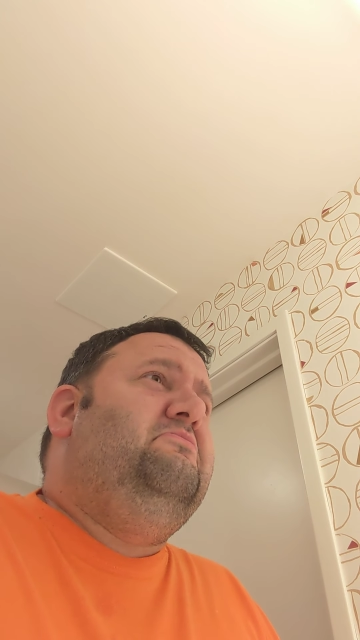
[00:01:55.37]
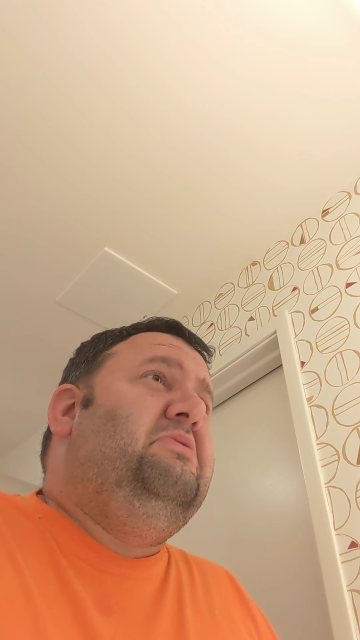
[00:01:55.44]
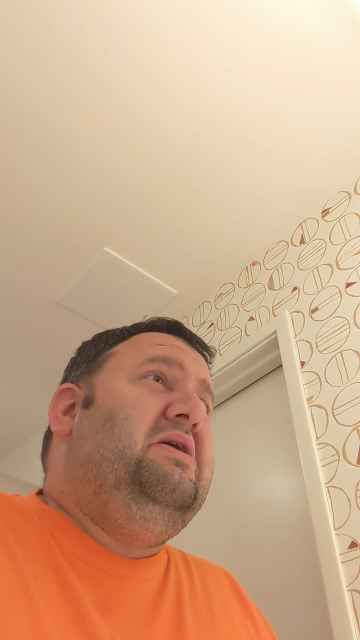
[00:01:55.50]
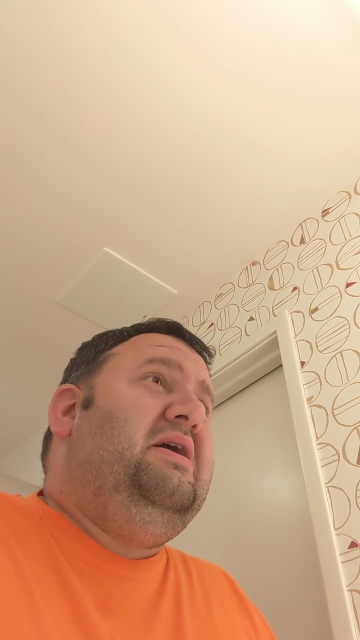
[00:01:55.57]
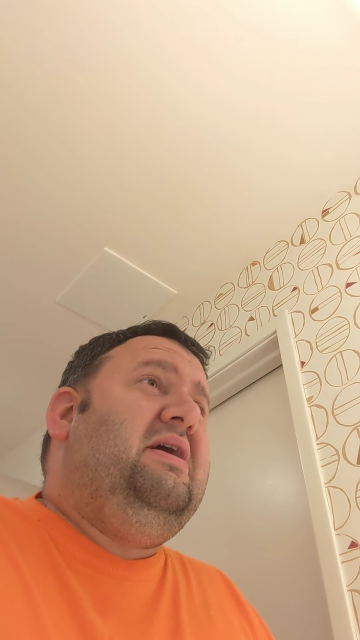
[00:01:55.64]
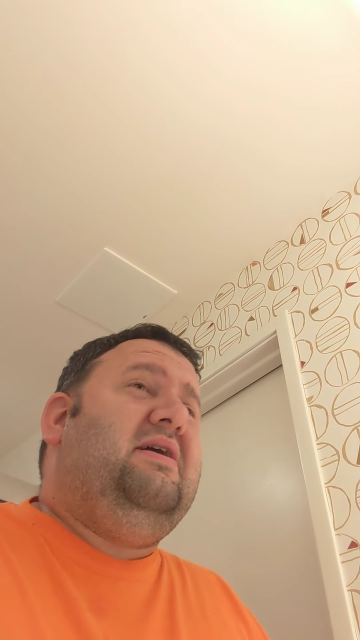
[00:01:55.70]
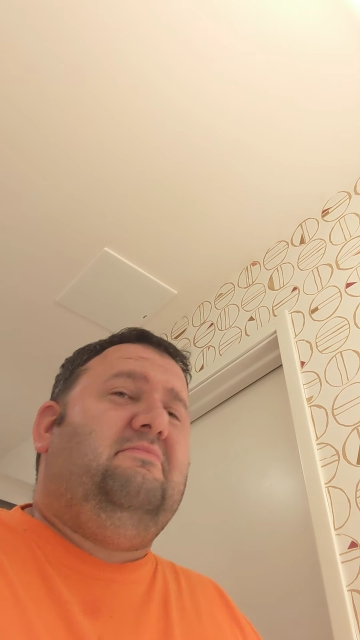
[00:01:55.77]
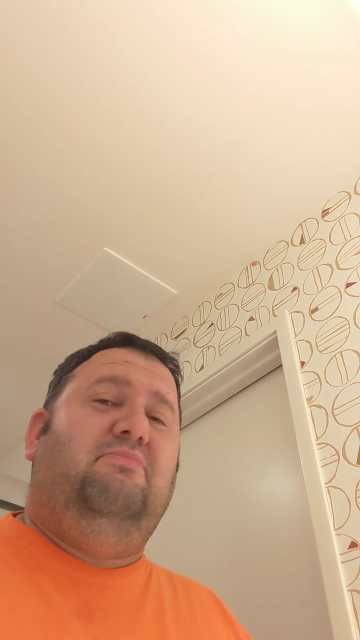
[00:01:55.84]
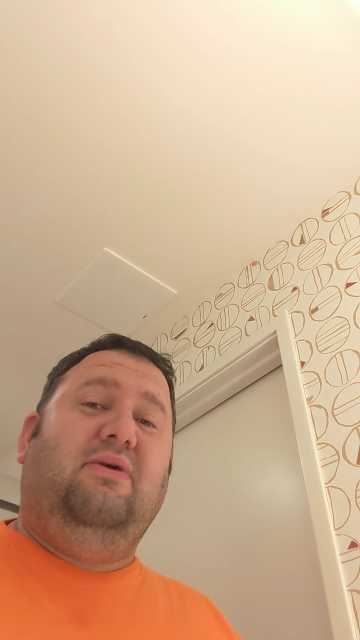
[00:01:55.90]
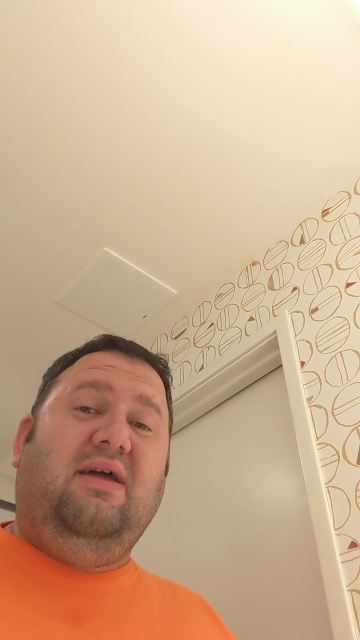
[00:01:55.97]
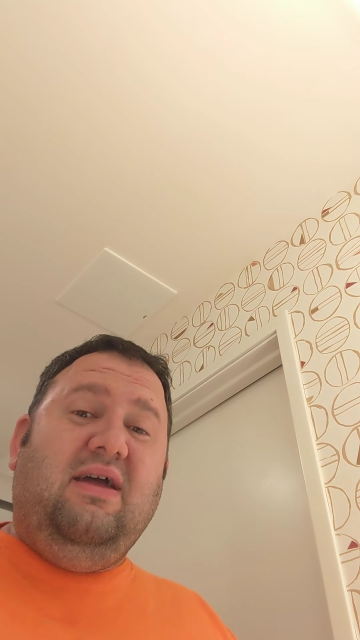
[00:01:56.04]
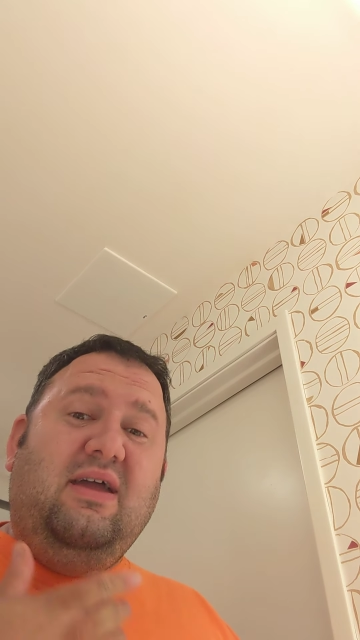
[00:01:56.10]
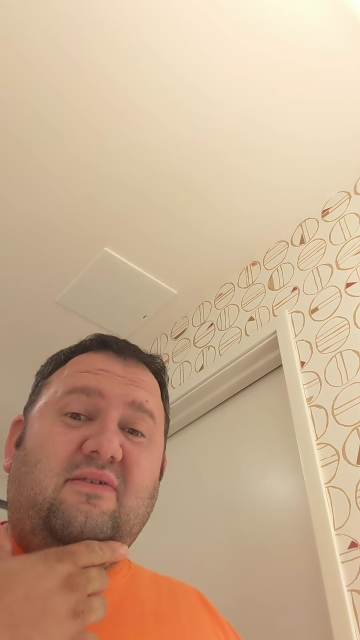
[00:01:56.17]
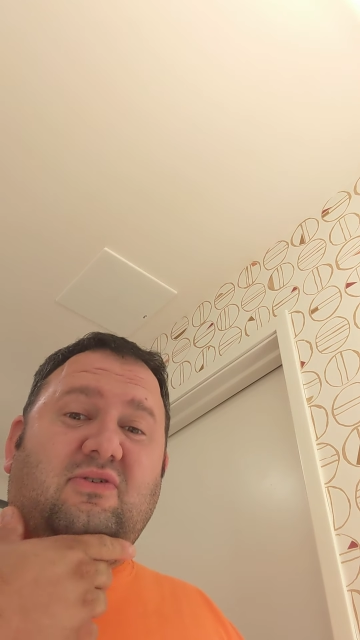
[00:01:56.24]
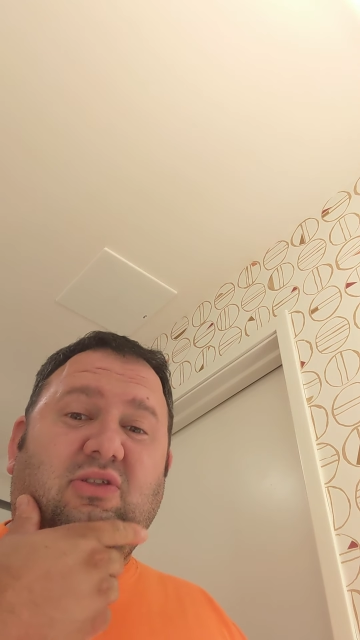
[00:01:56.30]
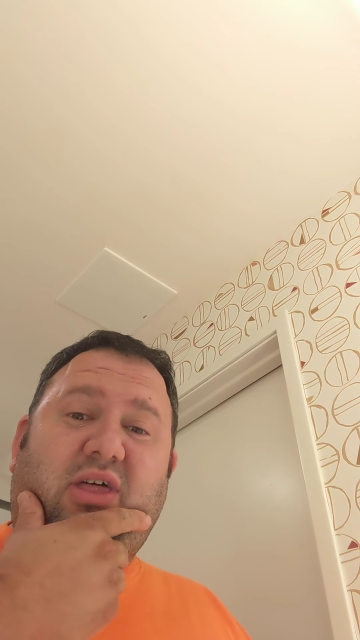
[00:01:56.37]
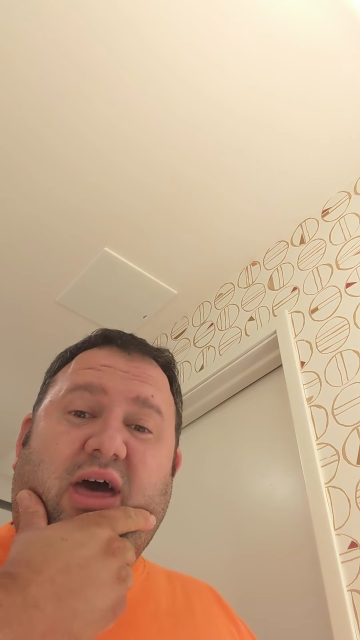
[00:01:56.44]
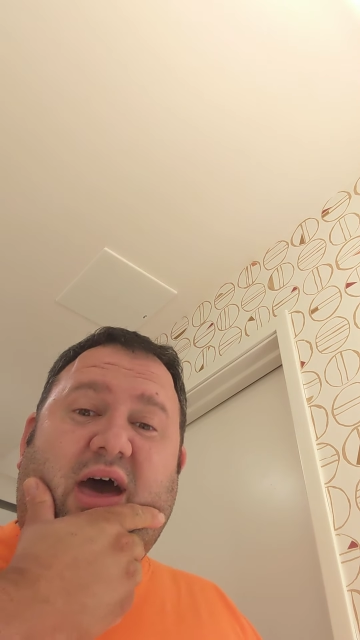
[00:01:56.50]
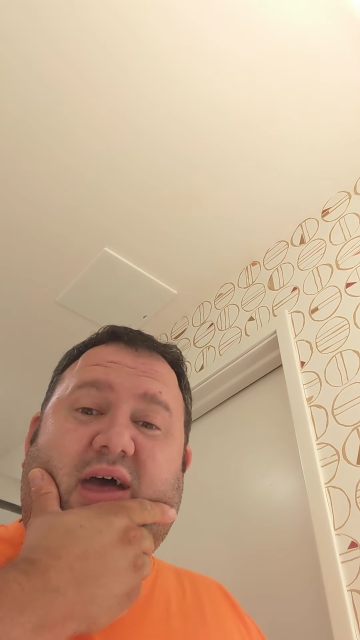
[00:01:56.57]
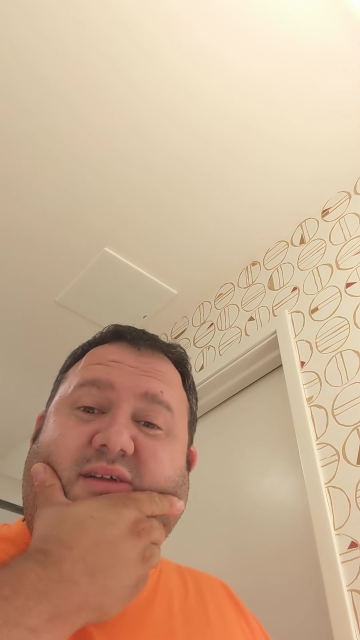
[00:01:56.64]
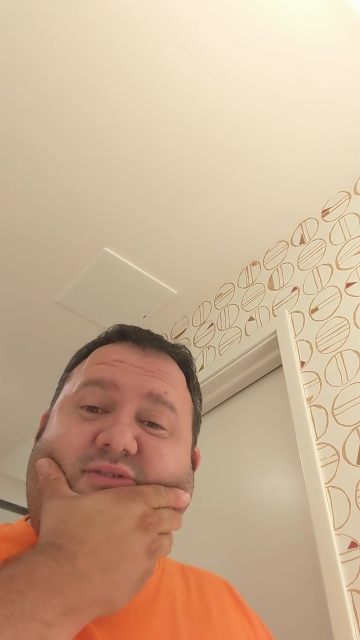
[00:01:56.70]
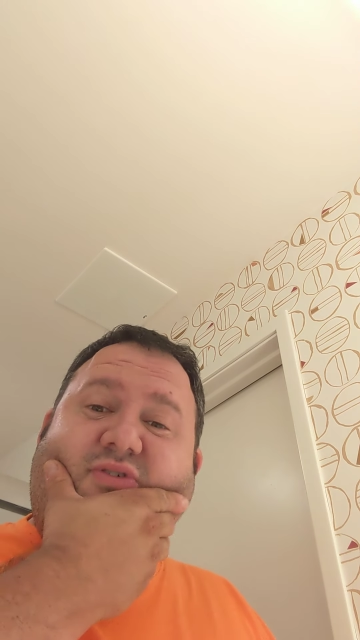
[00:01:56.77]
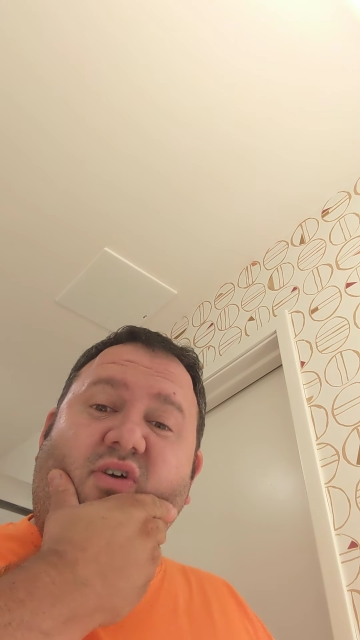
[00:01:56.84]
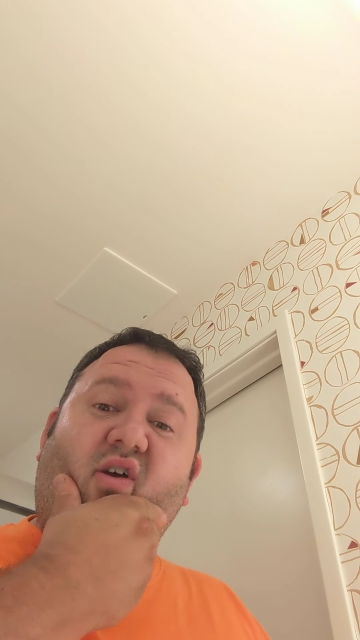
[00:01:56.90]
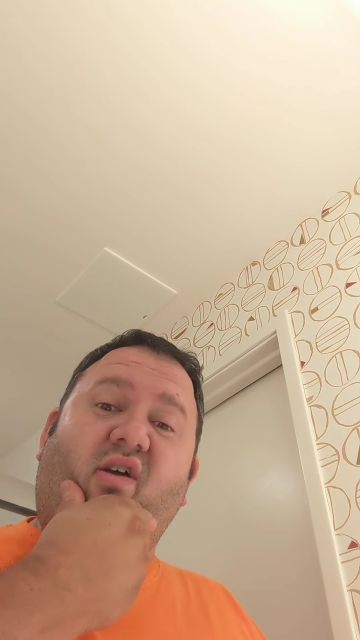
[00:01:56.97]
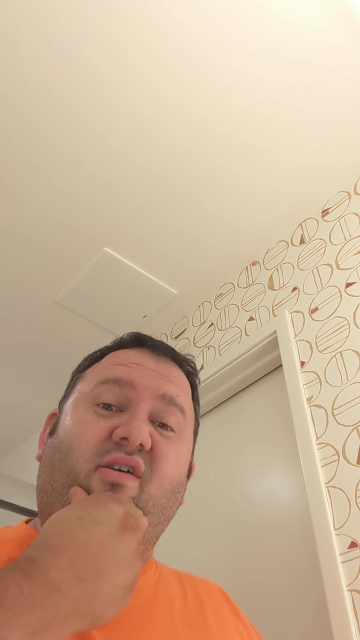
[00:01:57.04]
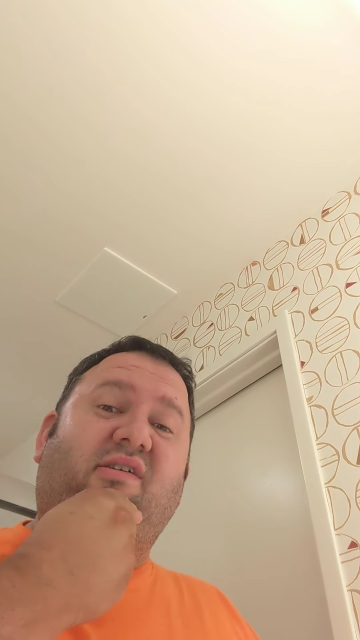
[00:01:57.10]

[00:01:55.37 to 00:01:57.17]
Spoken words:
bad, but I have